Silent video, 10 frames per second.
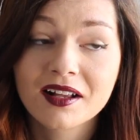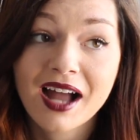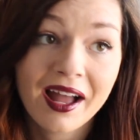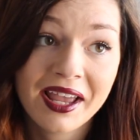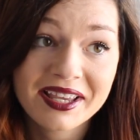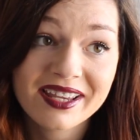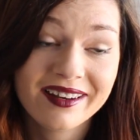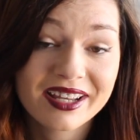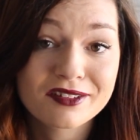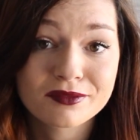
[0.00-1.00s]

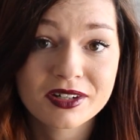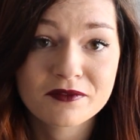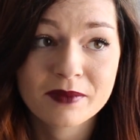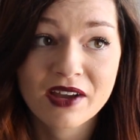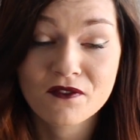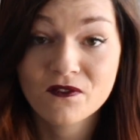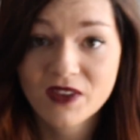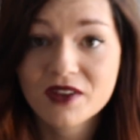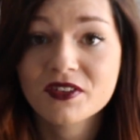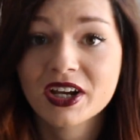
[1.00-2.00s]
Kayaking is one of my
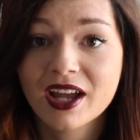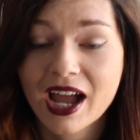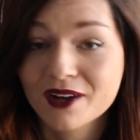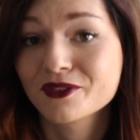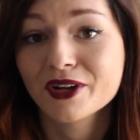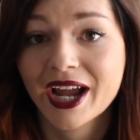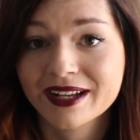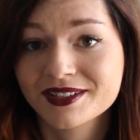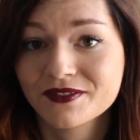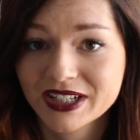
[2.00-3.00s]
favorite outdoor
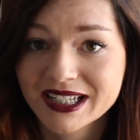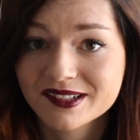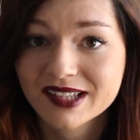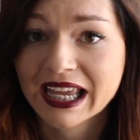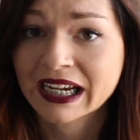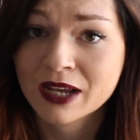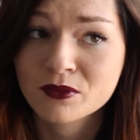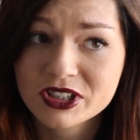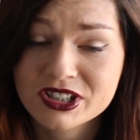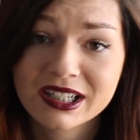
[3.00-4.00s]
activities, and I
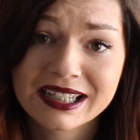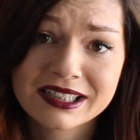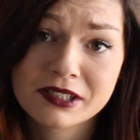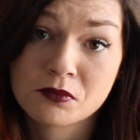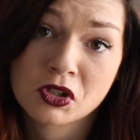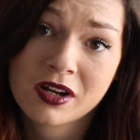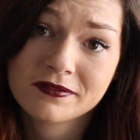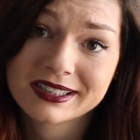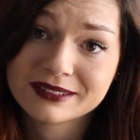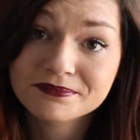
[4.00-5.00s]
wish that I did it more
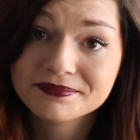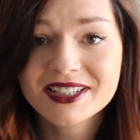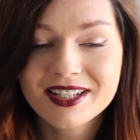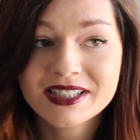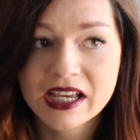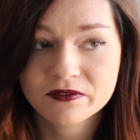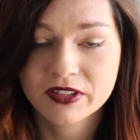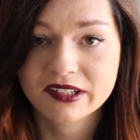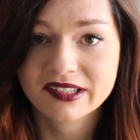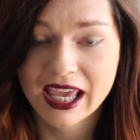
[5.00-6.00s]
often. Until
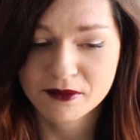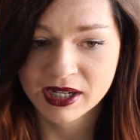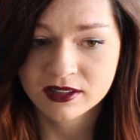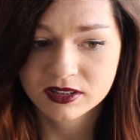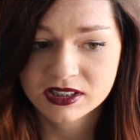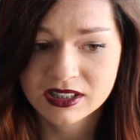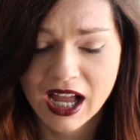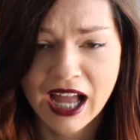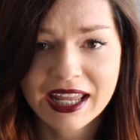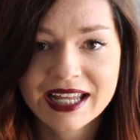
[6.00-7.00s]
Netflix came out,
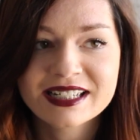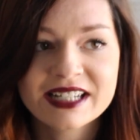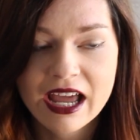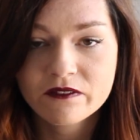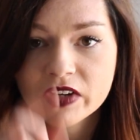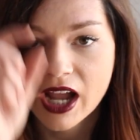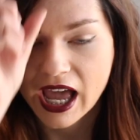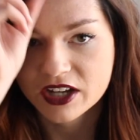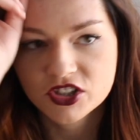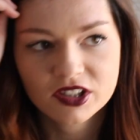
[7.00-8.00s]
I had never
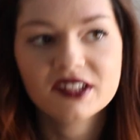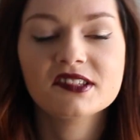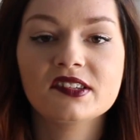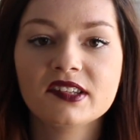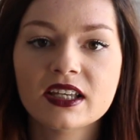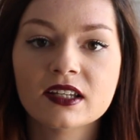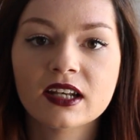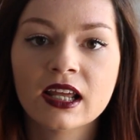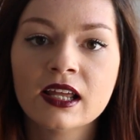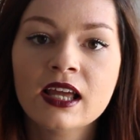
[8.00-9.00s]
actually
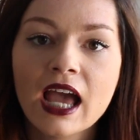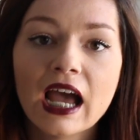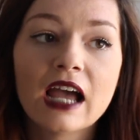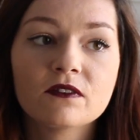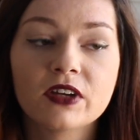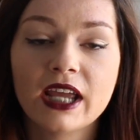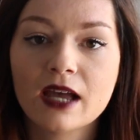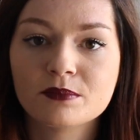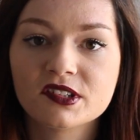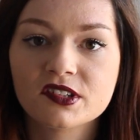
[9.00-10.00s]
seen every
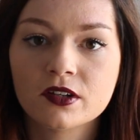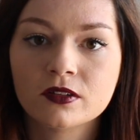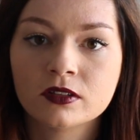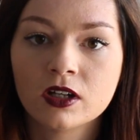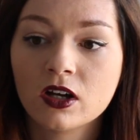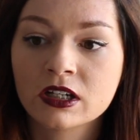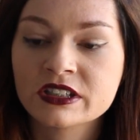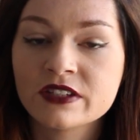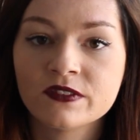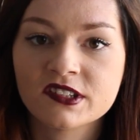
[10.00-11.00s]
episode on a
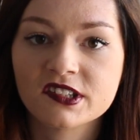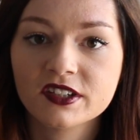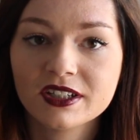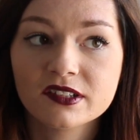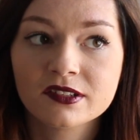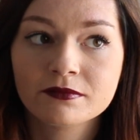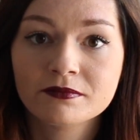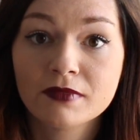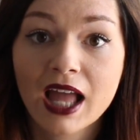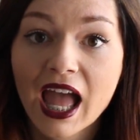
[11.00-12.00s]
TV series.
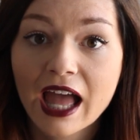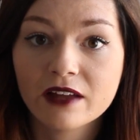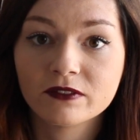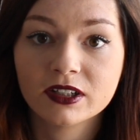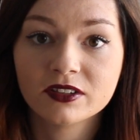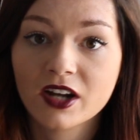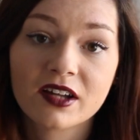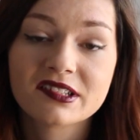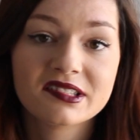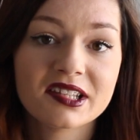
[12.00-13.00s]
Ever.
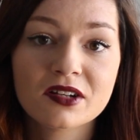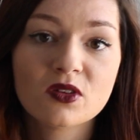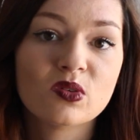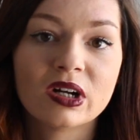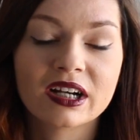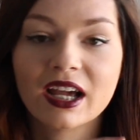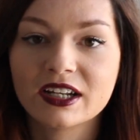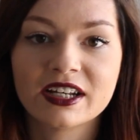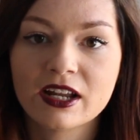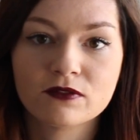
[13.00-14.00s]
Not a single one. I
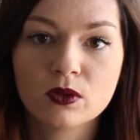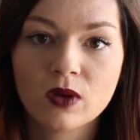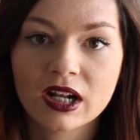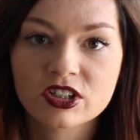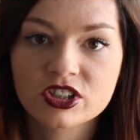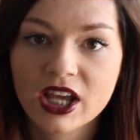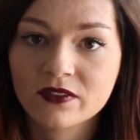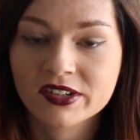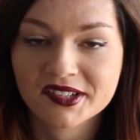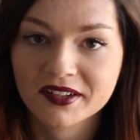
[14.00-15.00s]
had never watched
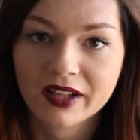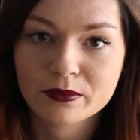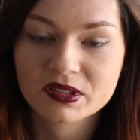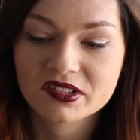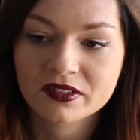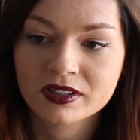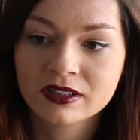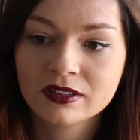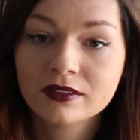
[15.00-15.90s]
every single episode.